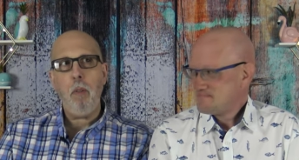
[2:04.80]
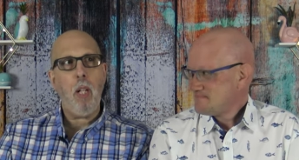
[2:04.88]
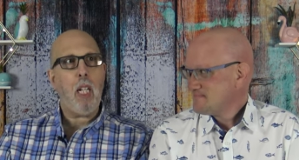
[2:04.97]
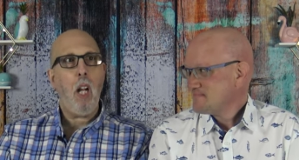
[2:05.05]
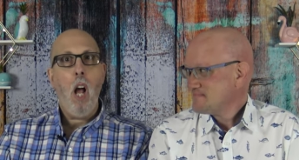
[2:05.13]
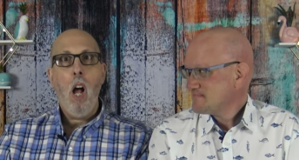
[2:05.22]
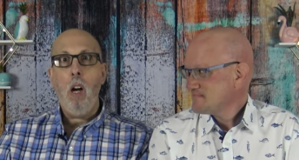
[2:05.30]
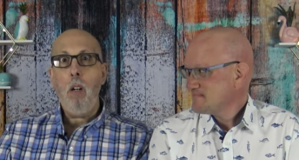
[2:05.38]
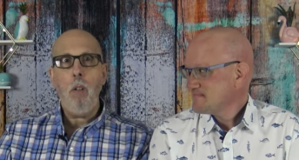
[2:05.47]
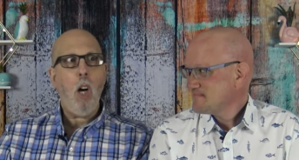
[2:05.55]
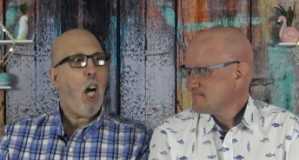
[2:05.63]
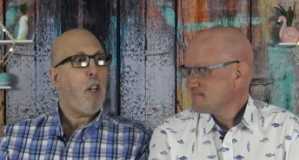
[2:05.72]
Speaker 1: we're like,
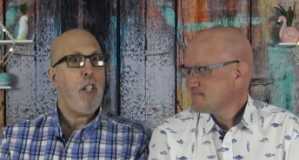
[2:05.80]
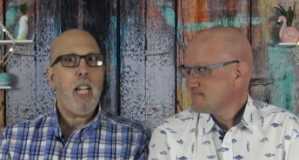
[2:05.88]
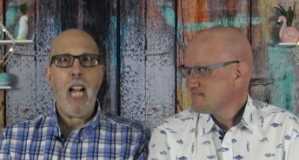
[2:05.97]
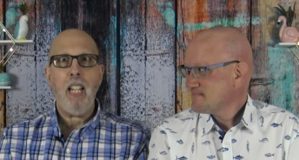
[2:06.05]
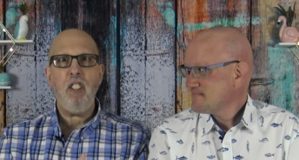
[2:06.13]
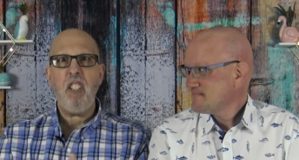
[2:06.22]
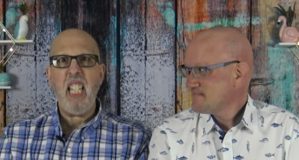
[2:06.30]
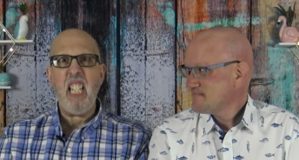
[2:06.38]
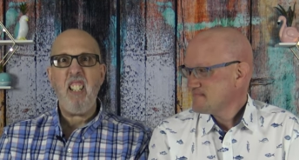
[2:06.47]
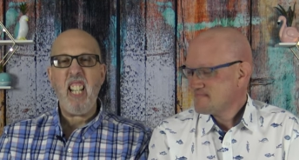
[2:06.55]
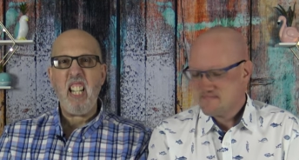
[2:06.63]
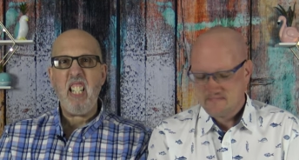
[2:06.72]
oh, one hundred dollars
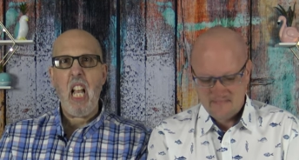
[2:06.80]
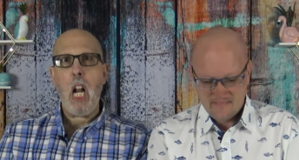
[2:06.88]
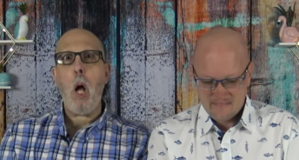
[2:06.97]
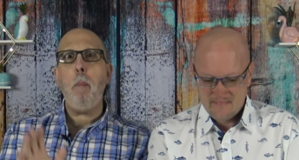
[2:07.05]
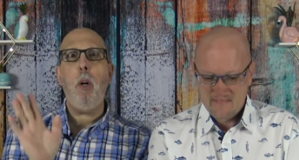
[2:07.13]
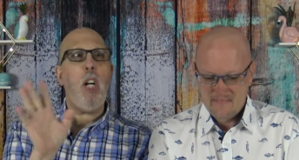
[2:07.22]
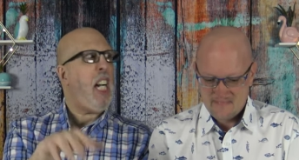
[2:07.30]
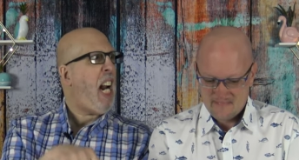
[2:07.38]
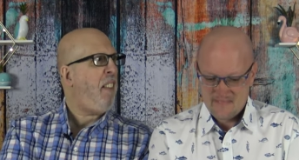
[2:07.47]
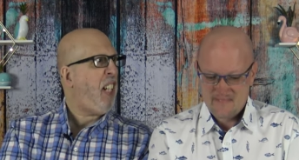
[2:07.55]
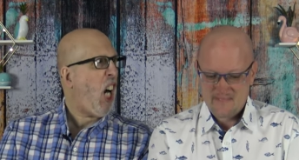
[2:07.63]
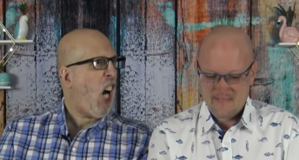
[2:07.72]
each, that's it, I'll put it
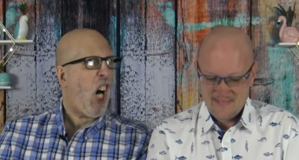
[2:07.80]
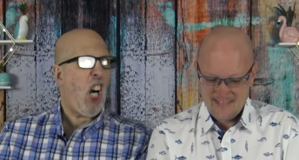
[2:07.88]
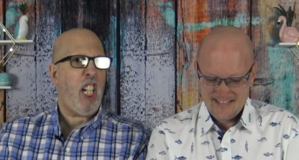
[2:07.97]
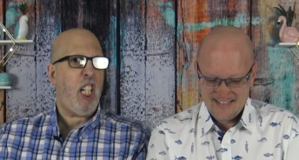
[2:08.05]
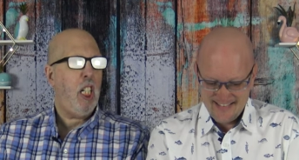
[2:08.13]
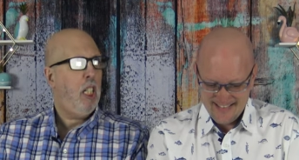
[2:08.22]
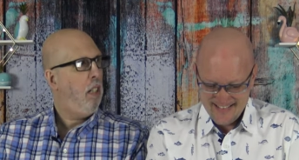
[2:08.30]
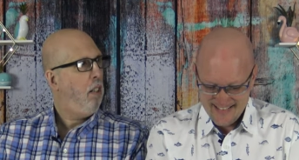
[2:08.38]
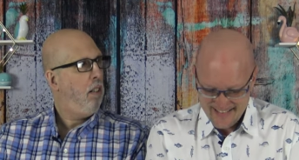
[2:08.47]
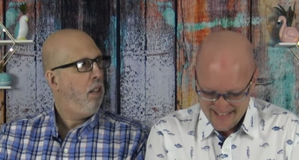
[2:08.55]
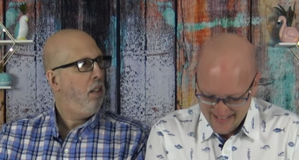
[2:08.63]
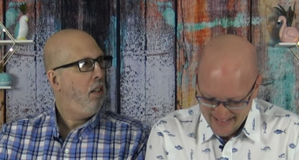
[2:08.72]
on the card.
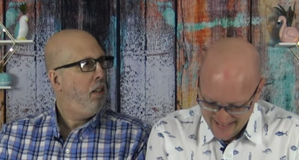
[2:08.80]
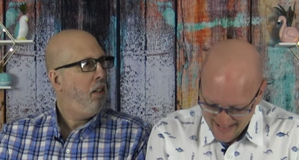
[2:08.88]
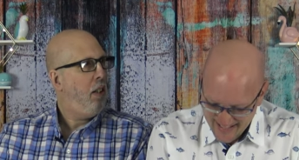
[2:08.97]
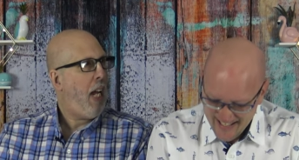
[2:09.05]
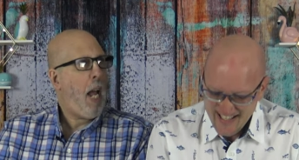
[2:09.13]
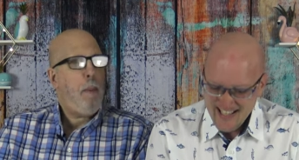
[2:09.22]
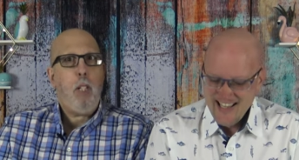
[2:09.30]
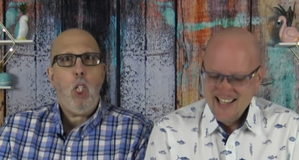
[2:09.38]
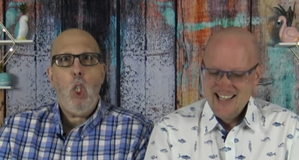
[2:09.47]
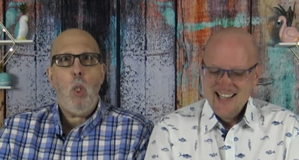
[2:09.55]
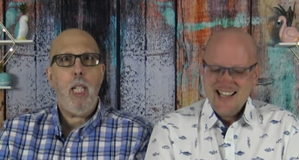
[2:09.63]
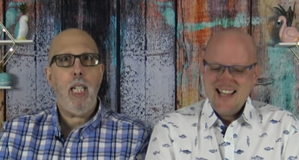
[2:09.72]

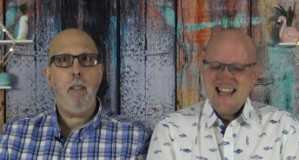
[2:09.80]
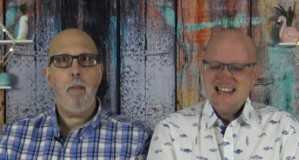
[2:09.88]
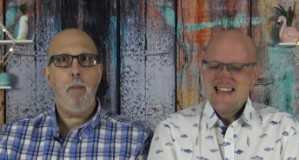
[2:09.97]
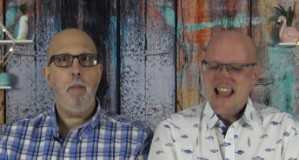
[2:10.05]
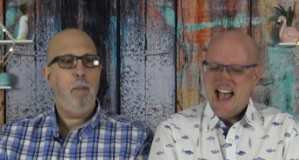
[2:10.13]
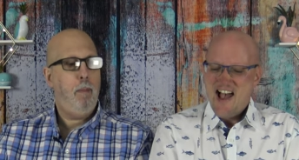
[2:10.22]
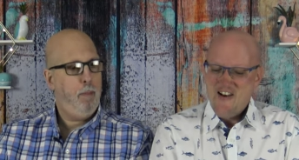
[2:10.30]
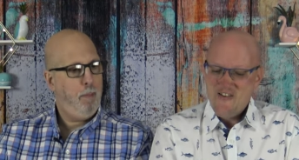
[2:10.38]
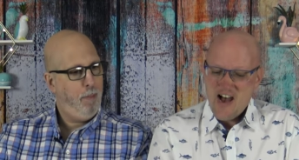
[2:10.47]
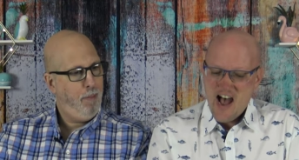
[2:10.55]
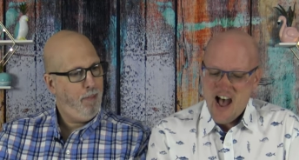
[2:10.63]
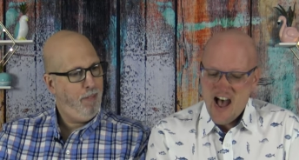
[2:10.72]
Absolutely.
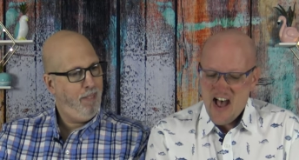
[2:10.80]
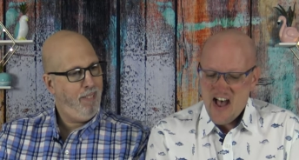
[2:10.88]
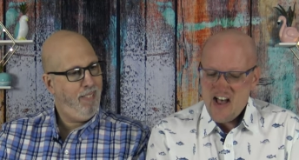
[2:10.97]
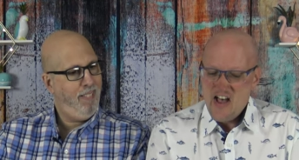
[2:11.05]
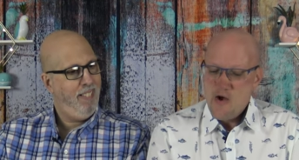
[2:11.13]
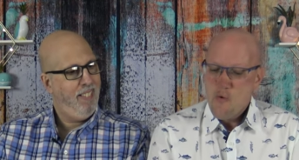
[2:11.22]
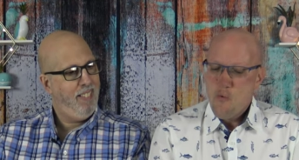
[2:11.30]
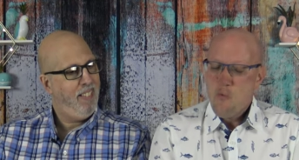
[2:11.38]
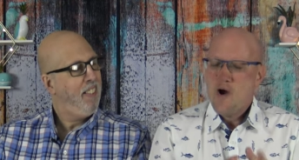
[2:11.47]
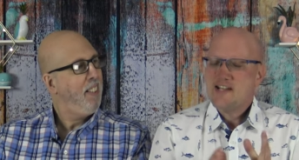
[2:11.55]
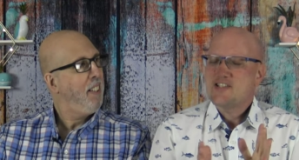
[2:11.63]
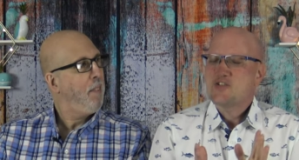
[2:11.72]
Speaker 2: Now, uh,
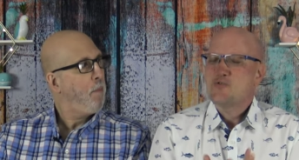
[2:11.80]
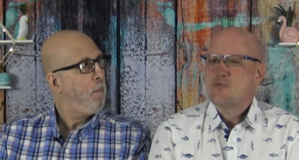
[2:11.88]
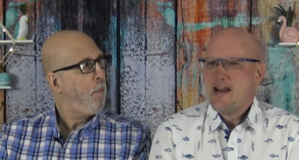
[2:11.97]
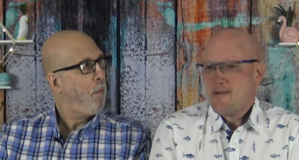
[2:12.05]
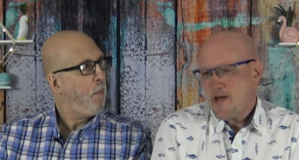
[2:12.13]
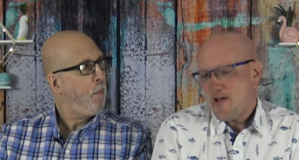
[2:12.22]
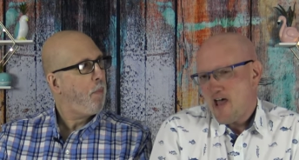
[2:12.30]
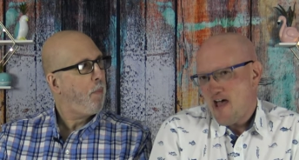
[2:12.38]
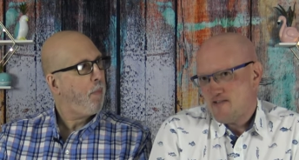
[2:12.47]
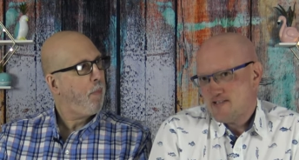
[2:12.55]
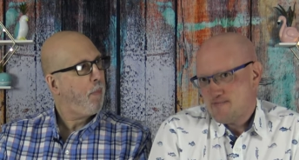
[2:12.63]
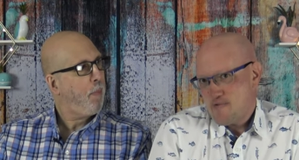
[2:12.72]
what's great about
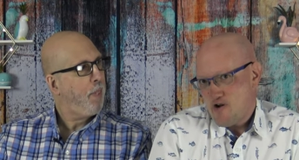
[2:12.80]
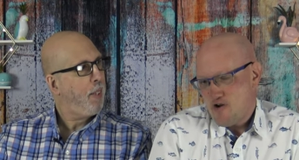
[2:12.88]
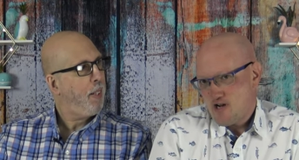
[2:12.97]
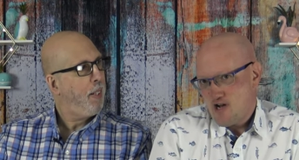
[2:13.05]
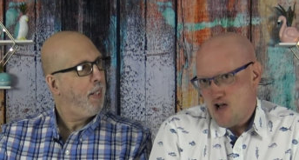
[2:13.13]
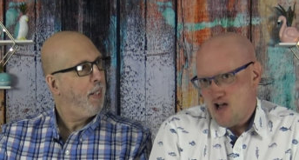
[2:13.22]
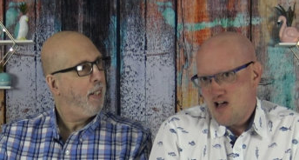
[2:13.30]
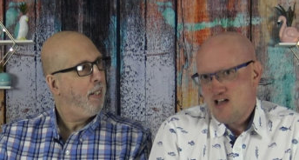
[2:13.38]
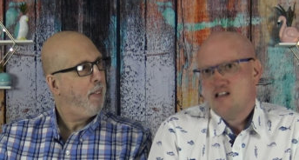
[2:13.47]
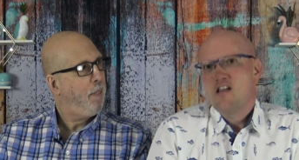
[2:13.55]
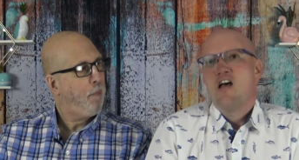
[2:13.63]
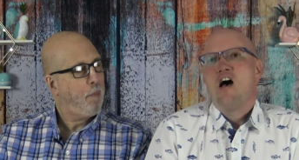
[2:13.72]
Holland
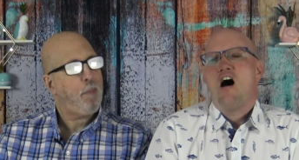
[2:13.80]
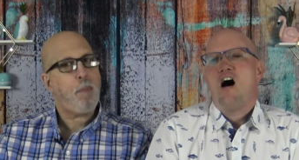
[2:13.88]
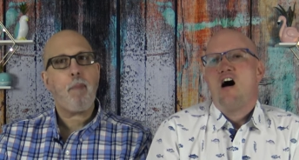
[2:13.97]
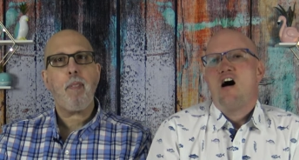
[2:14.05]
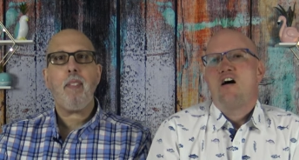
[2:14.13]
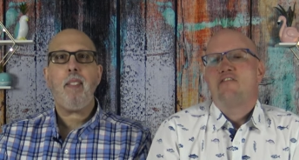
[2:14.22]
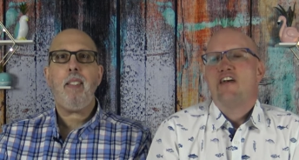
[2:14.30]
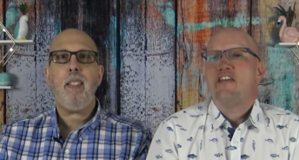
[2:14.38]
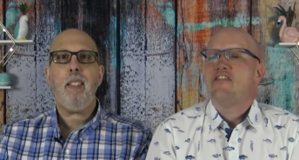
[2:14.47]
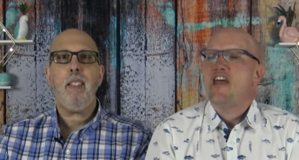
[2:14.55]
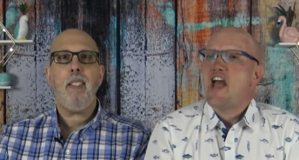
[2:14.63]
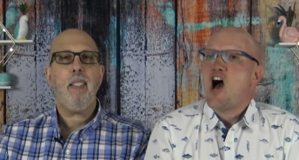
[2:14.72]
America uh,
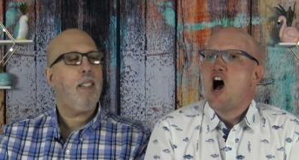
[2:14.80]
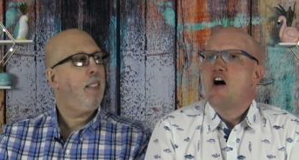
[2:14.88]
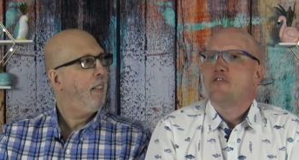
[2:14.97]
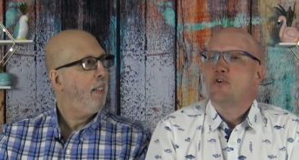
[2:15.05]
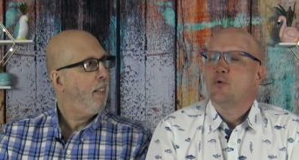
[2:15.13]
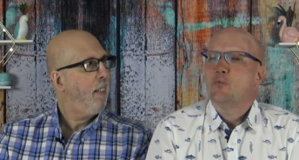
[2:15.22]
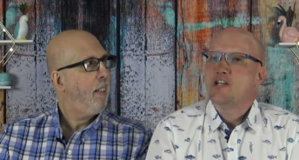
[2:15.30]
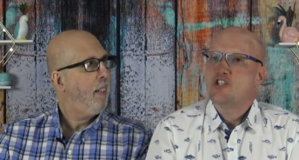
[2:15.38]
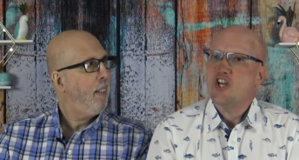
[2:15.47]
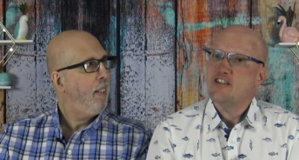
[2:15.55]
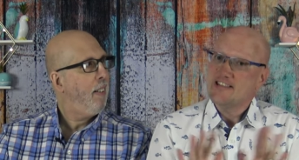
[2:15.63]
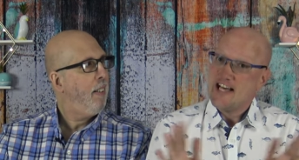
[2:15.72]
that they offer,
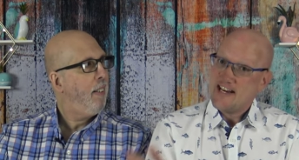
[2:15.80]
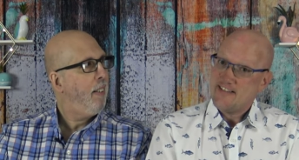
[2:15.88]
which a lot